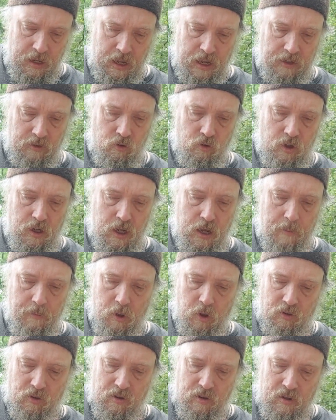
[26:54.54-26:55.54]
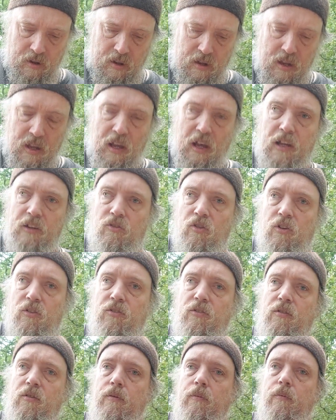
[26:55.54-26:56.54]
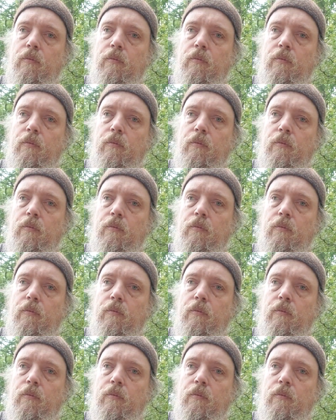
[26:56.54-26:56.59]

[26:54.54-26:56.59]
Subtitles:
actually I'm not, I just